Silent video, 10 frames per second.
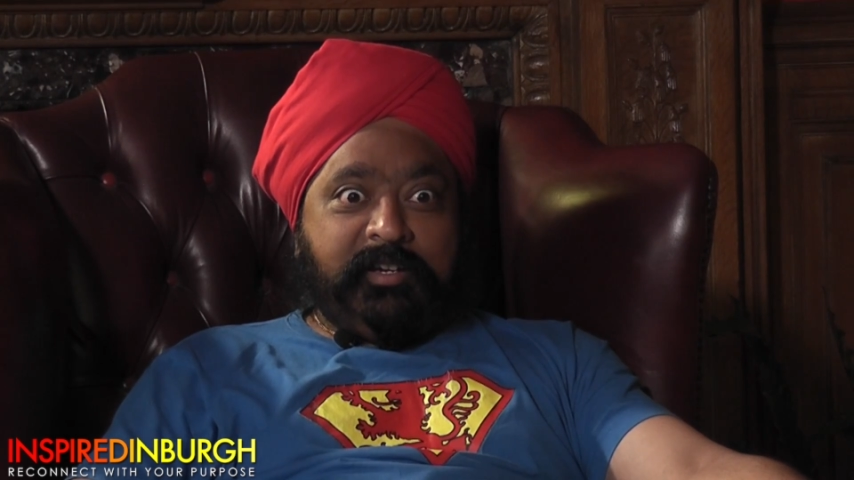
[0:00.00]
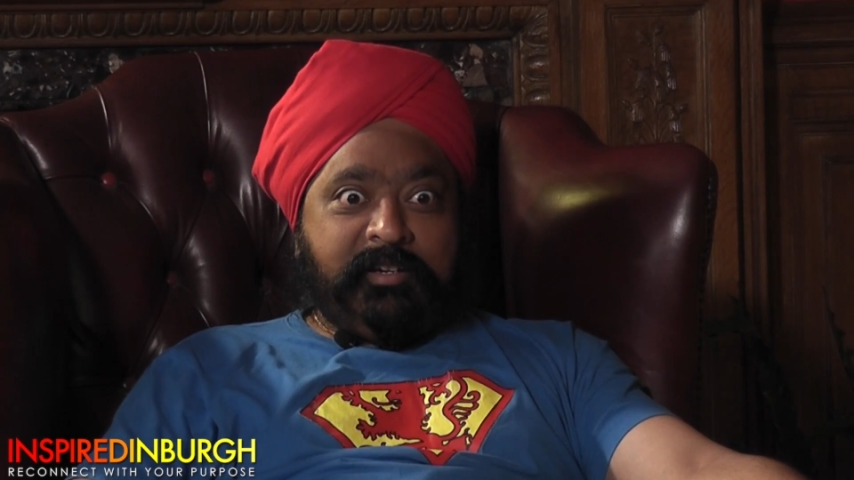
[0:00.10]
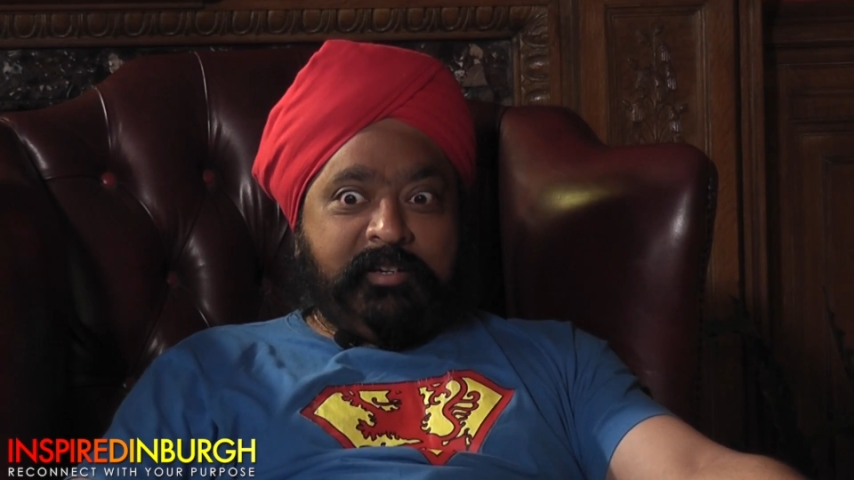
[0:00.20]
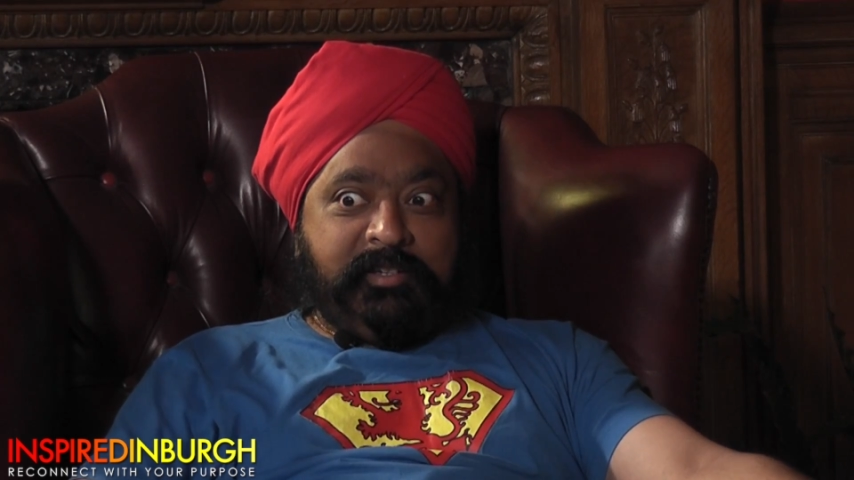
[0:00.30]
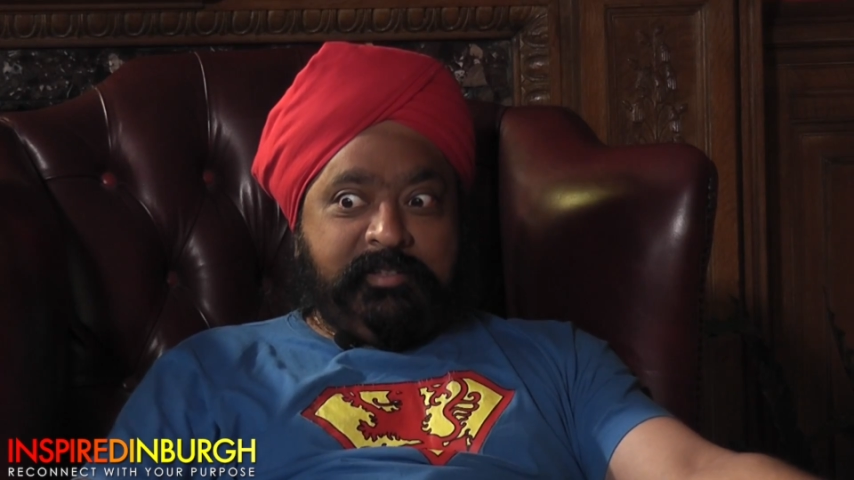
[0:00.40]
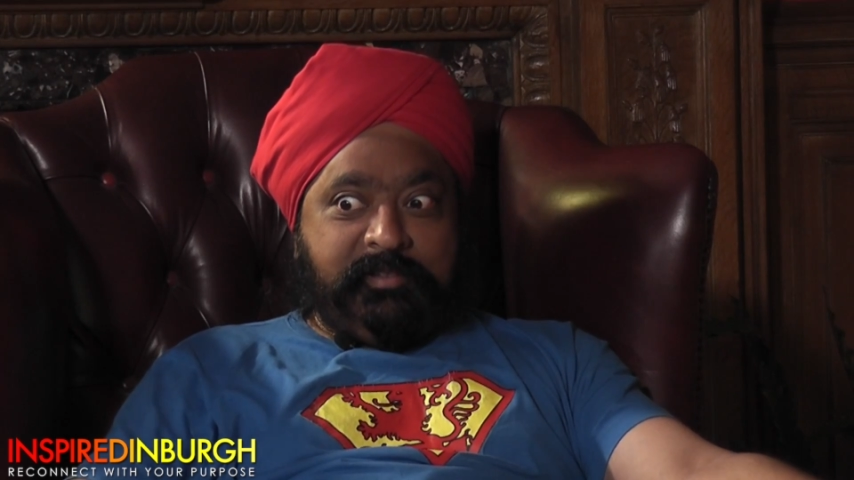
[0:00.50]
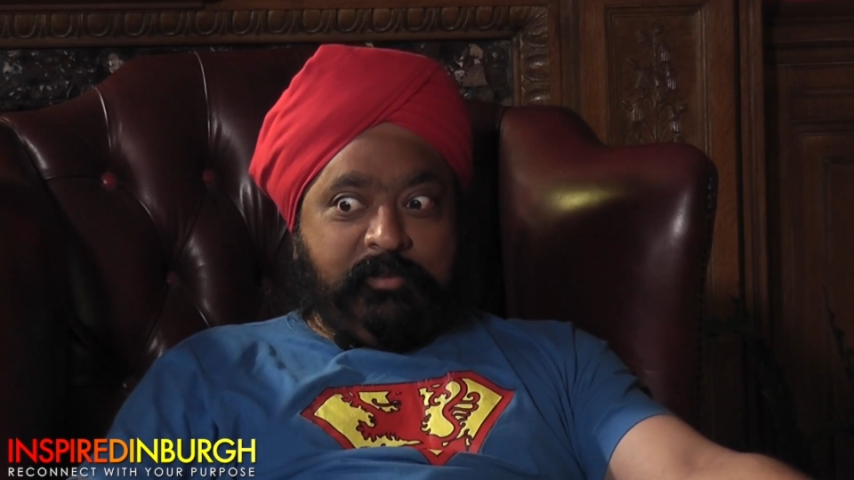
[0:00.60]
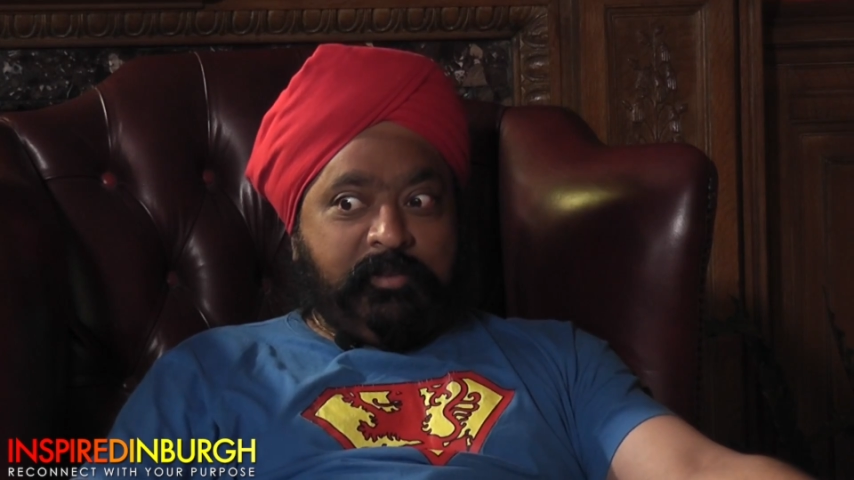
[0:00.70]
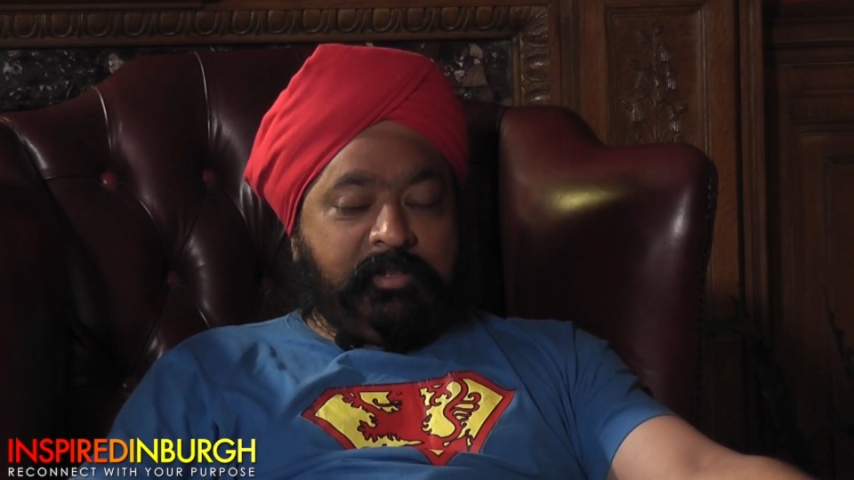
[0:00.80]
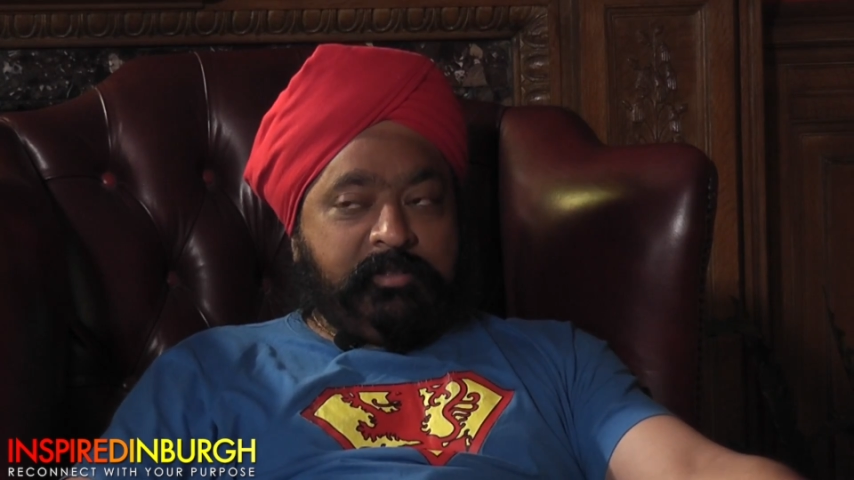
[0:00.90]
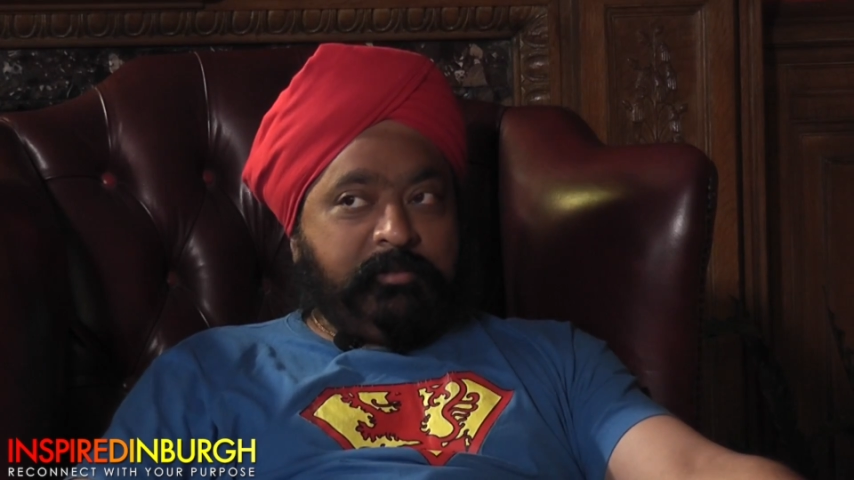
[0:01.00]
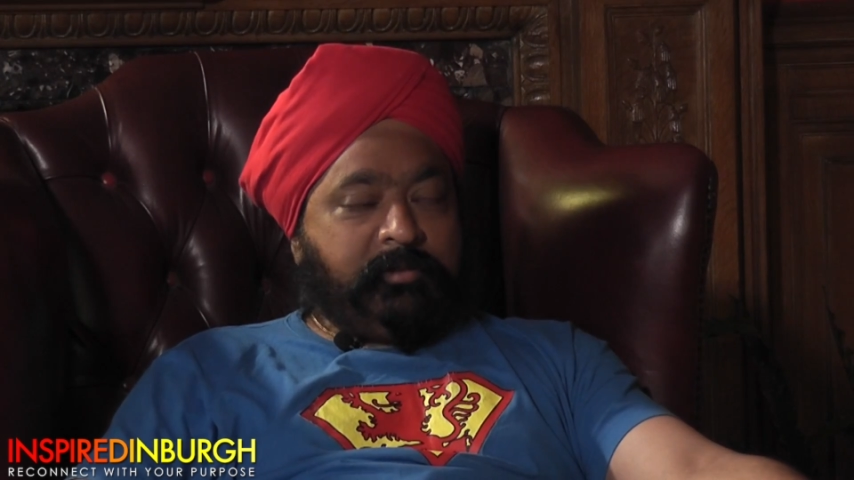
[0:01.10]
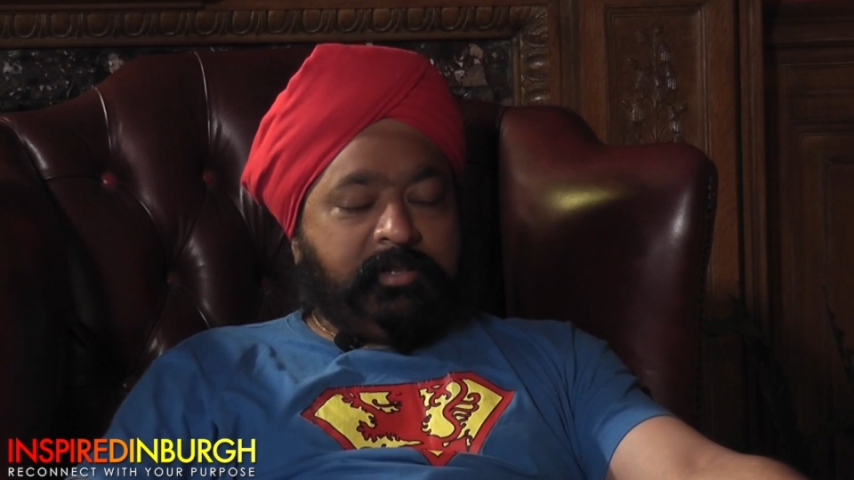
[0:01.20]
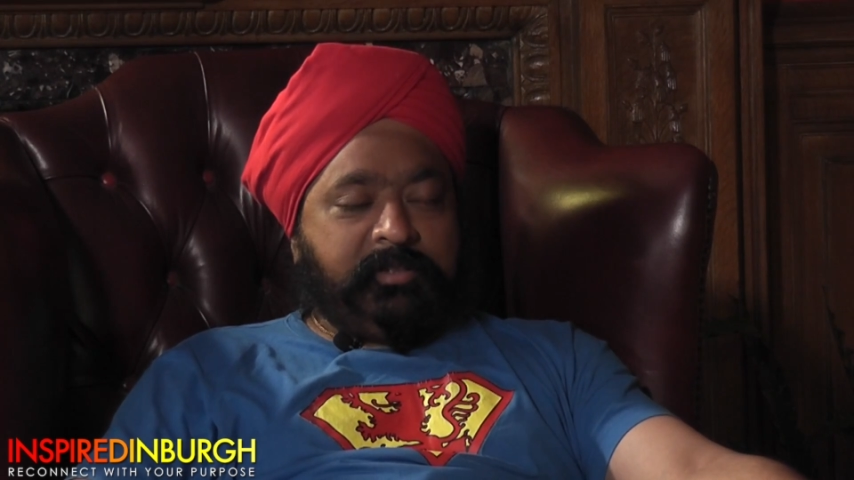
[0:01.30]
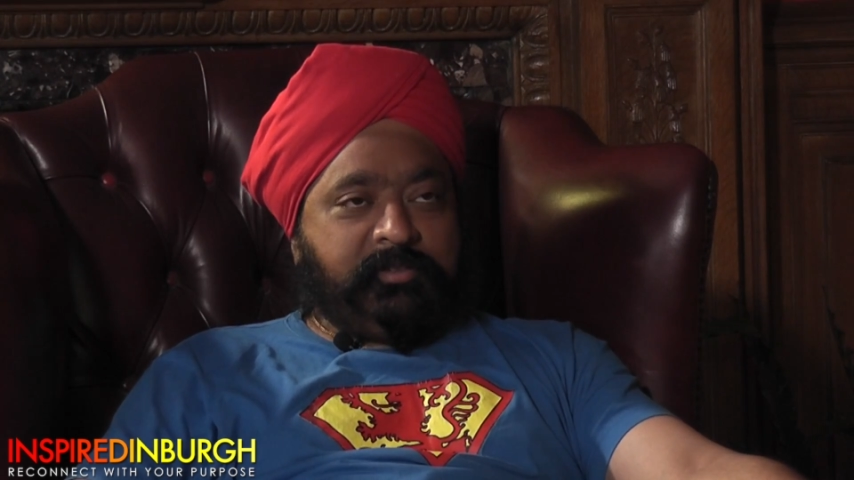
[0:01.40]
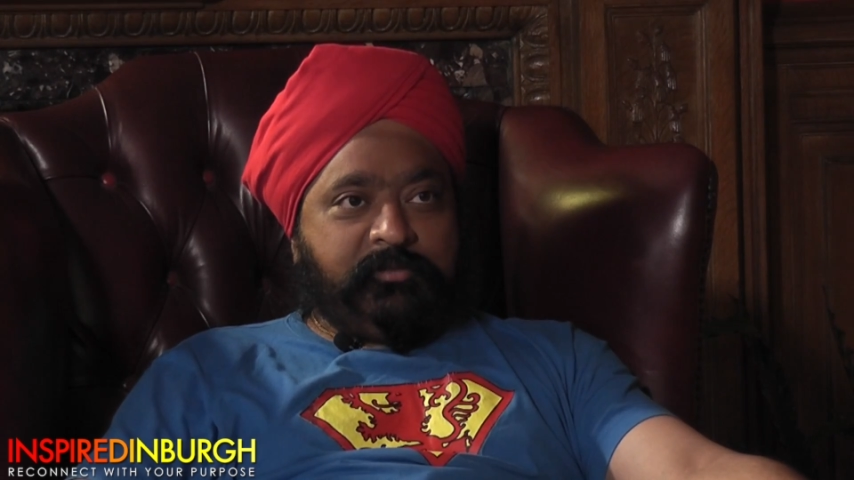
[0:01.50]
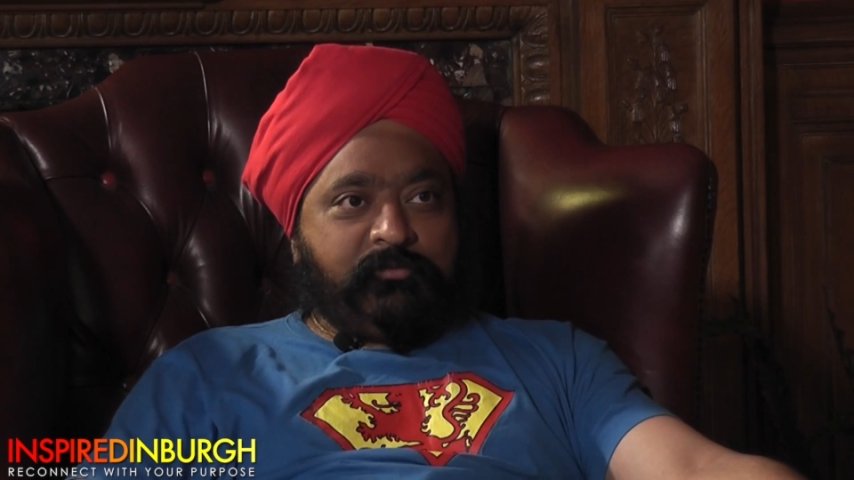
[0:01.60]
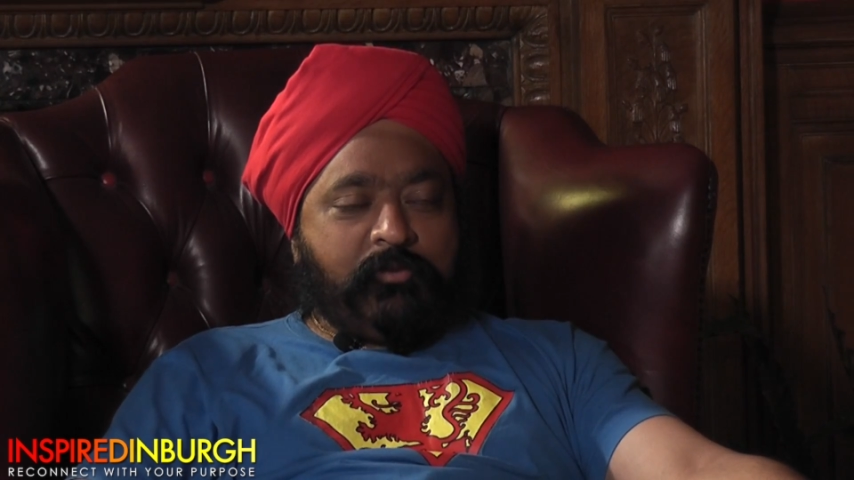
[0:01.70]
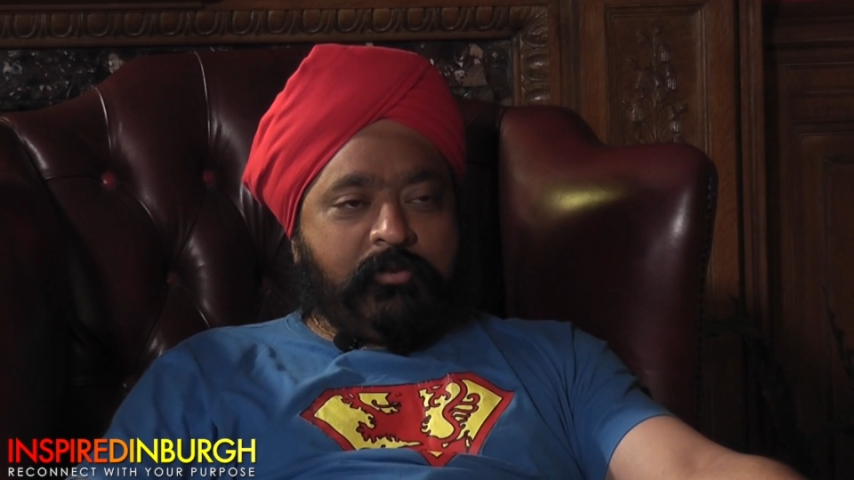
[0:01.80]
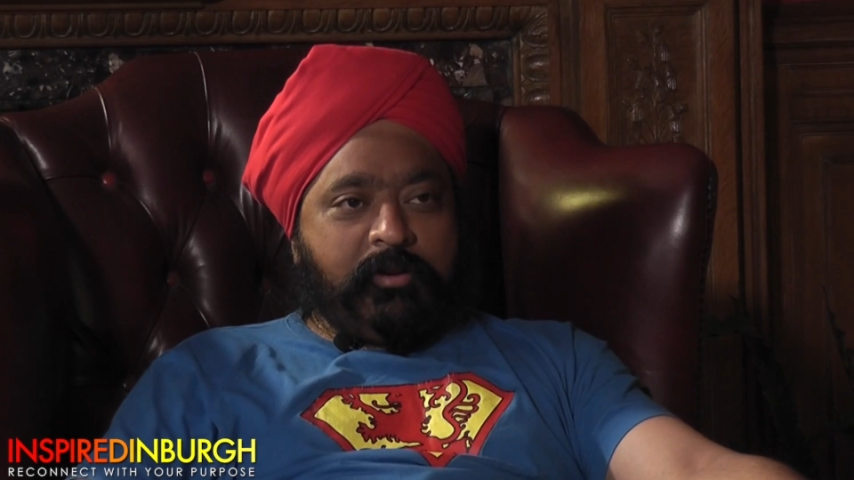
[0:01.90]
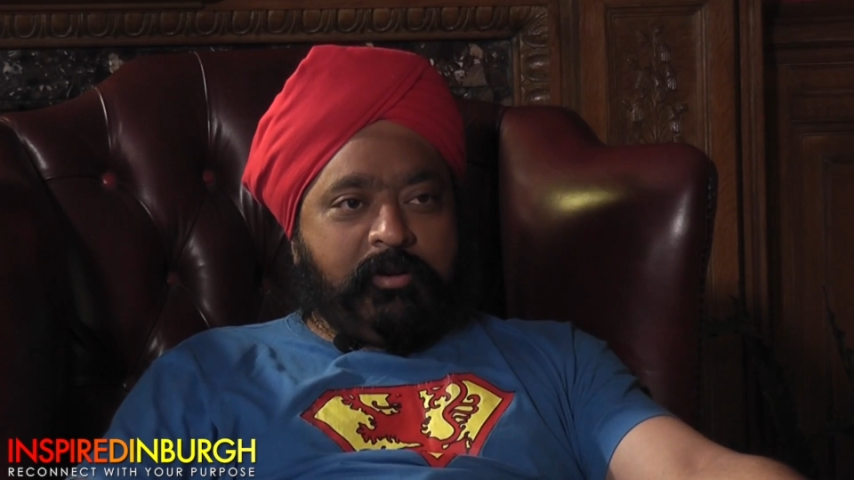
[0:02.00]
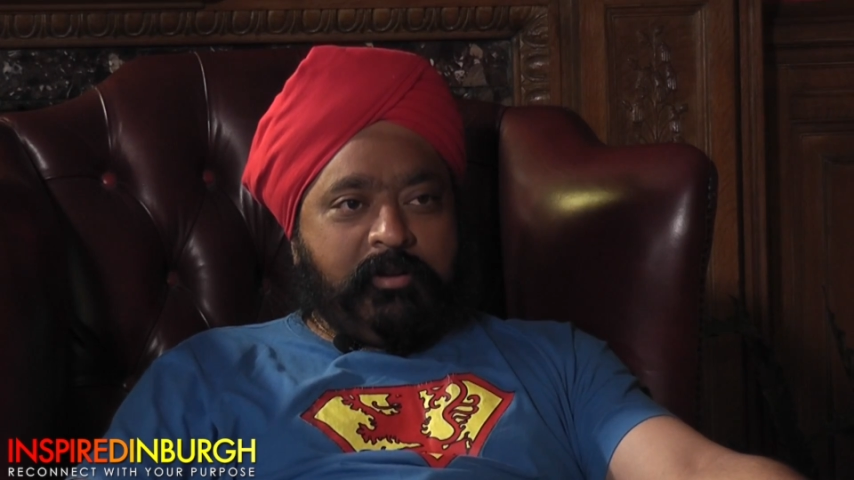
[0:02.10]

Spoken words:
and then you see all this and you go, nah, it's just wrong.